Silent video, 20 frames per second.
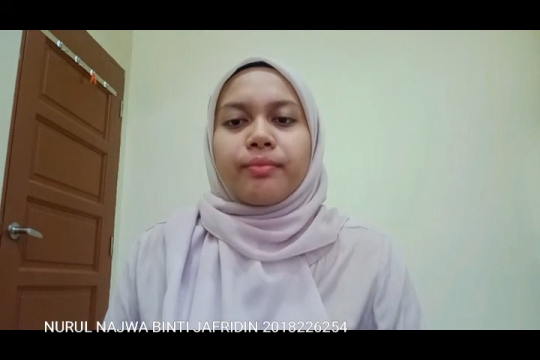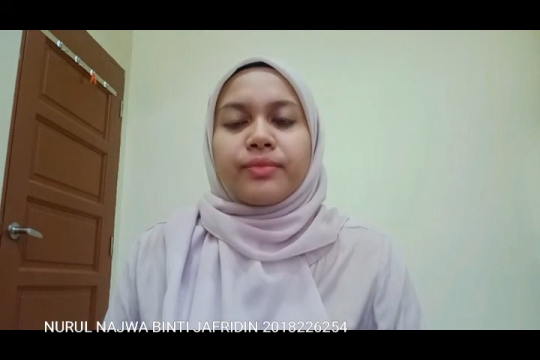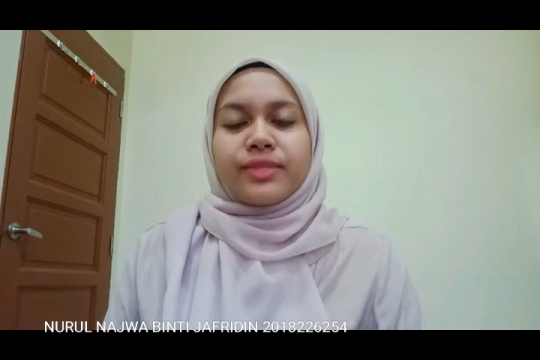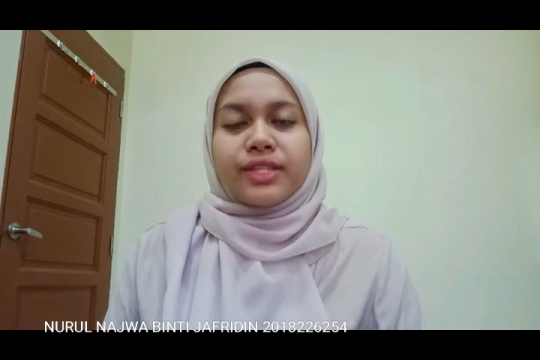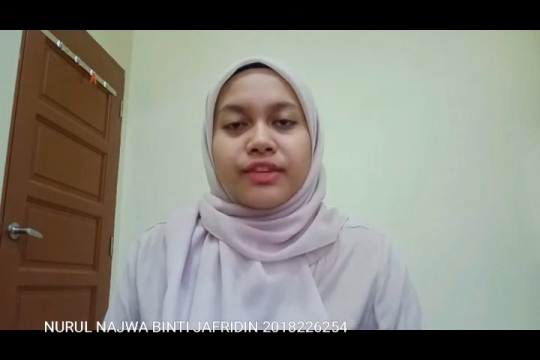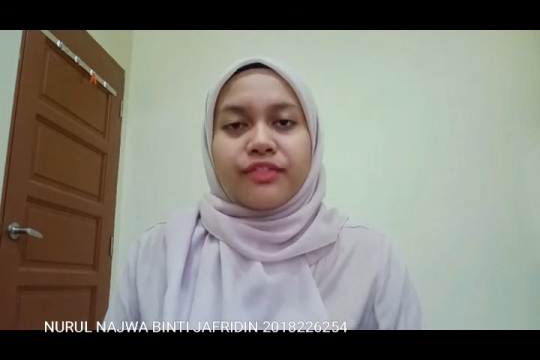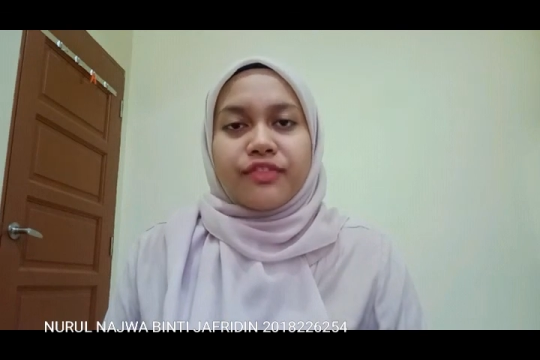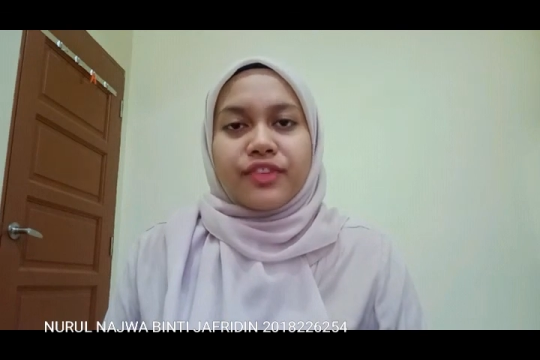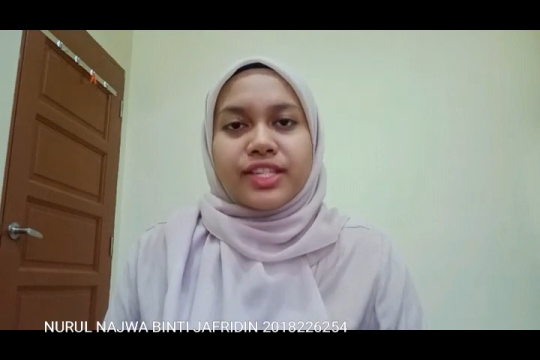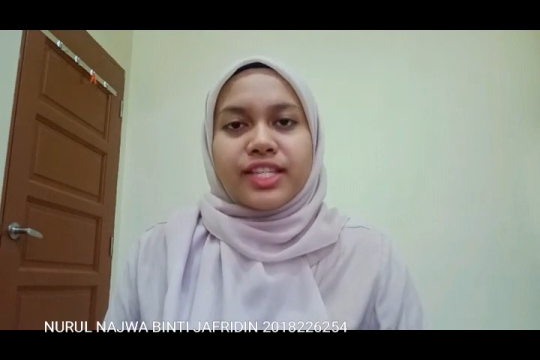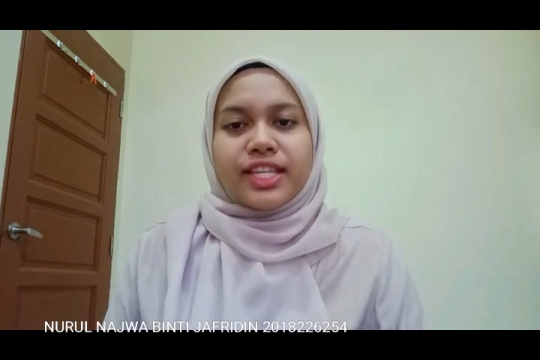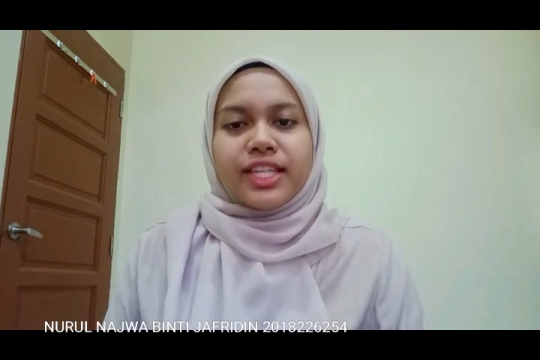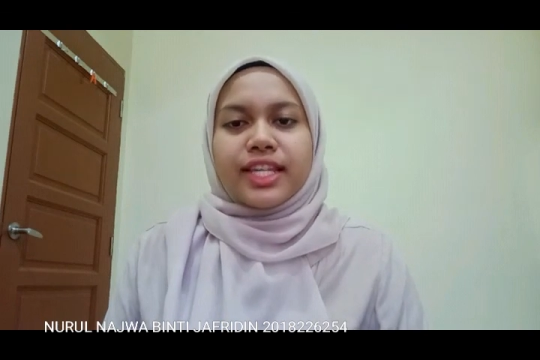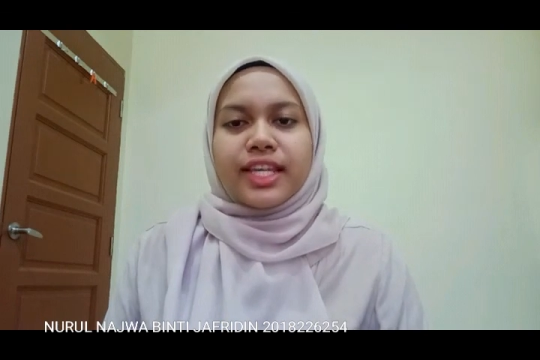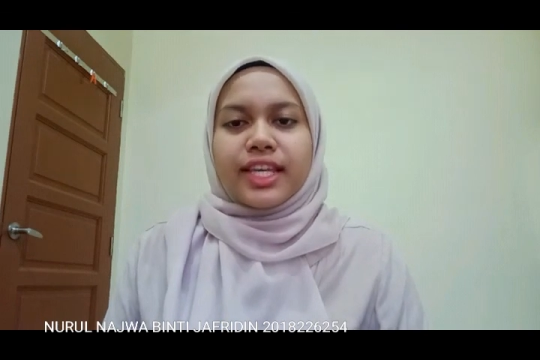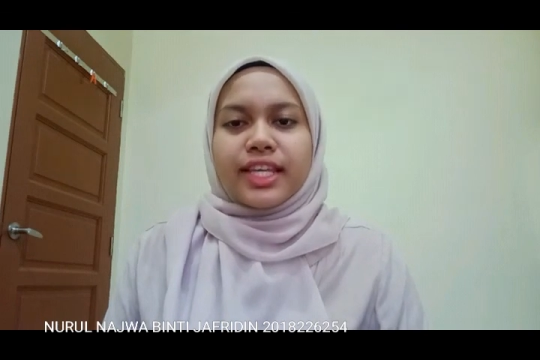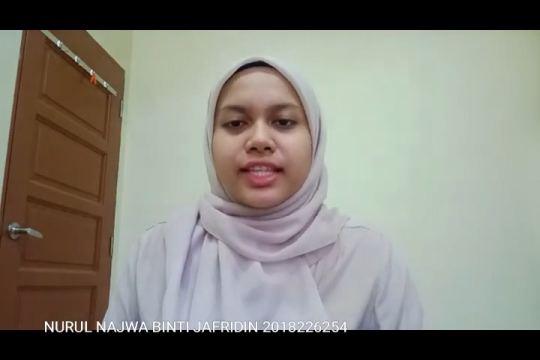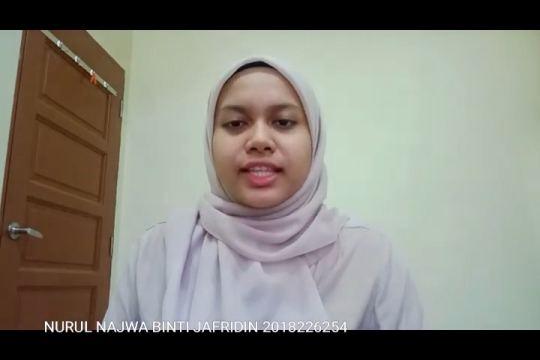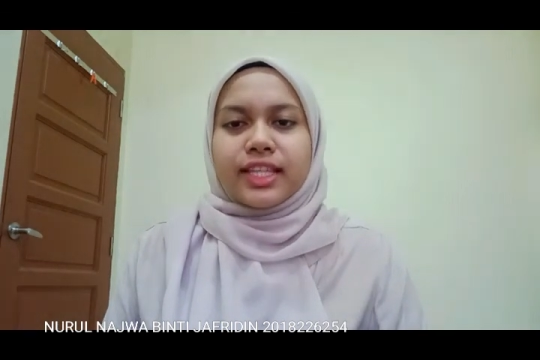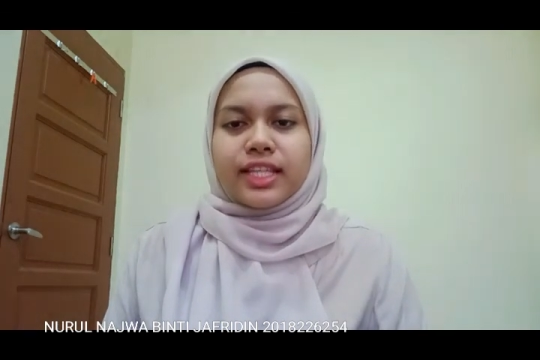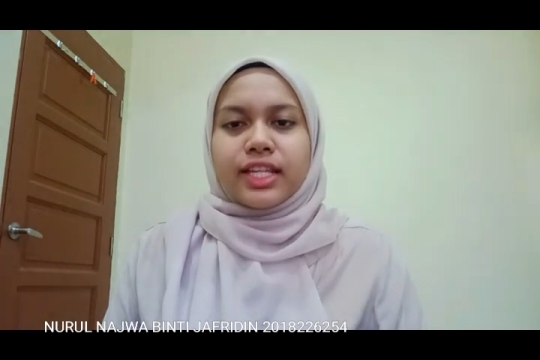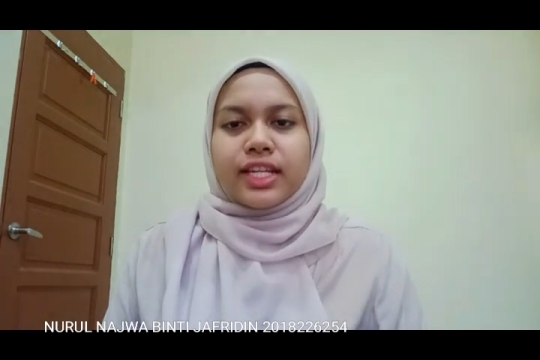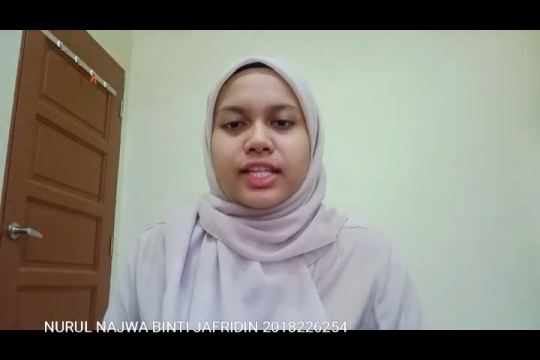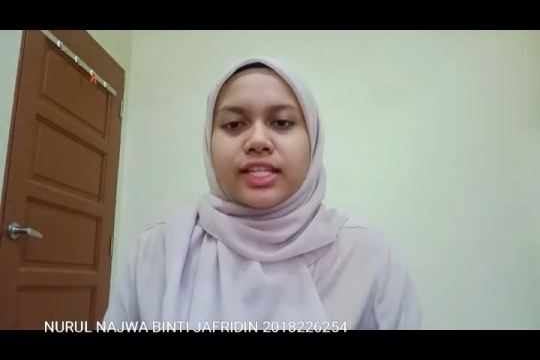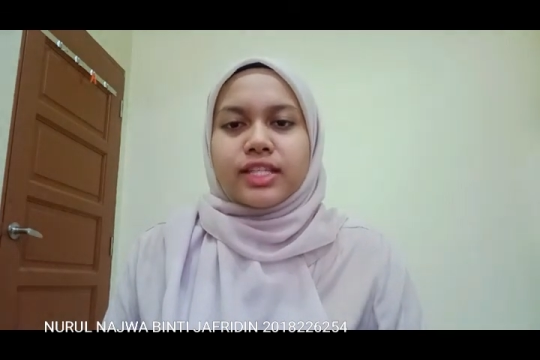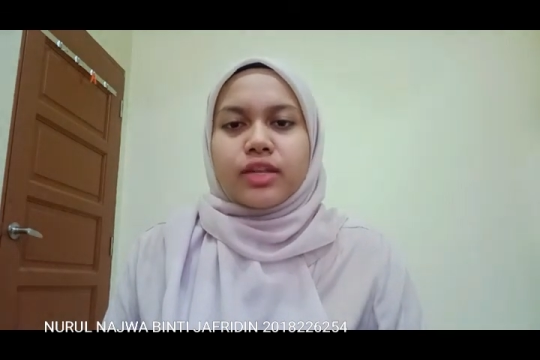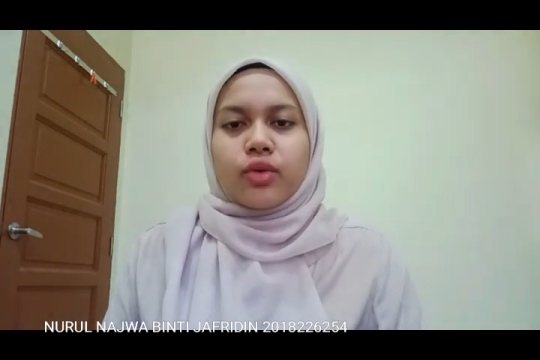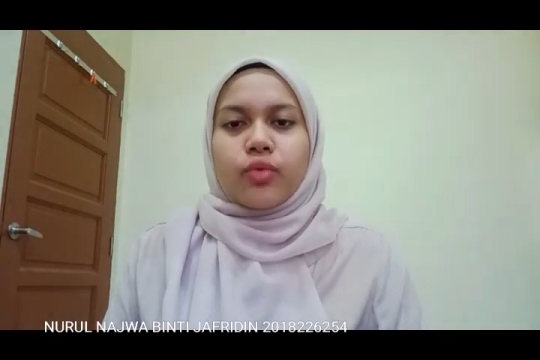servicing the interest,